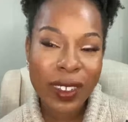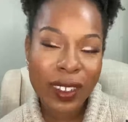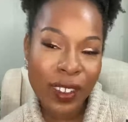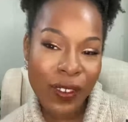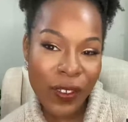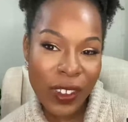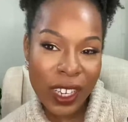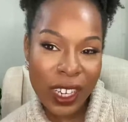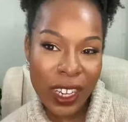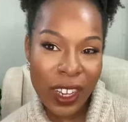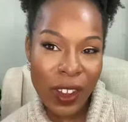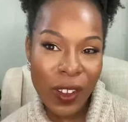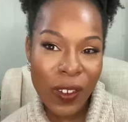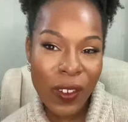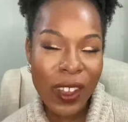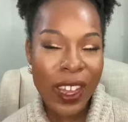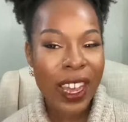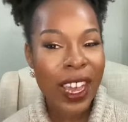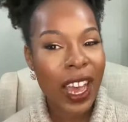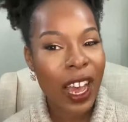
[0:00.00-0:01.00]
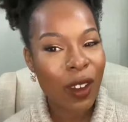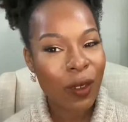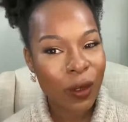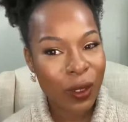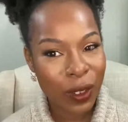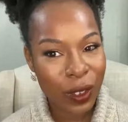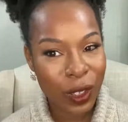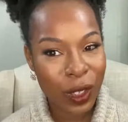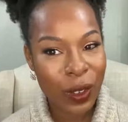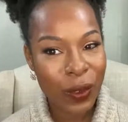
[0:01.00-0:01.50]
this video, and I will
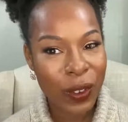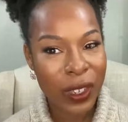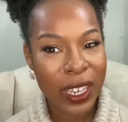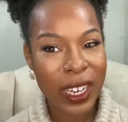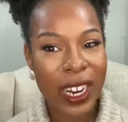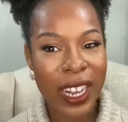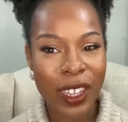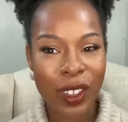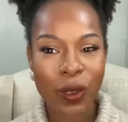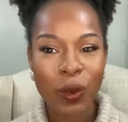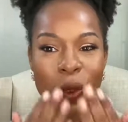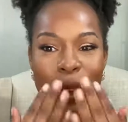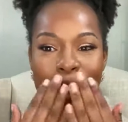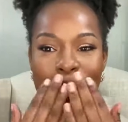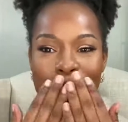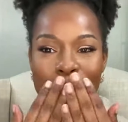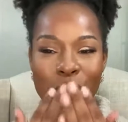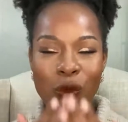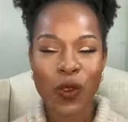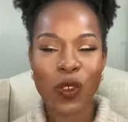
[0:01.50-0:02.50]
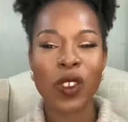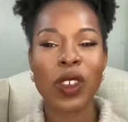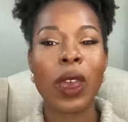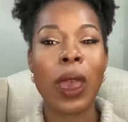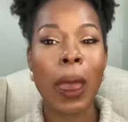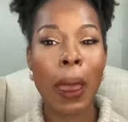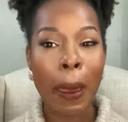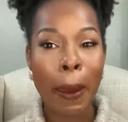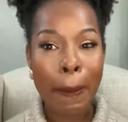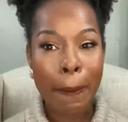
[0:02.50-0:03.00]
see you in the next one.
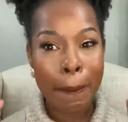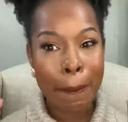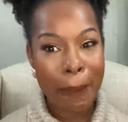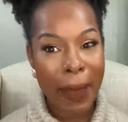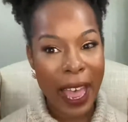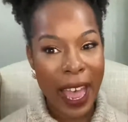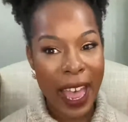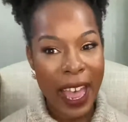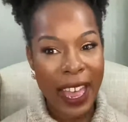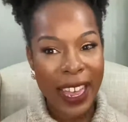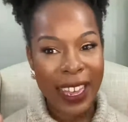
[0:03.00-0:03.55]
Bye.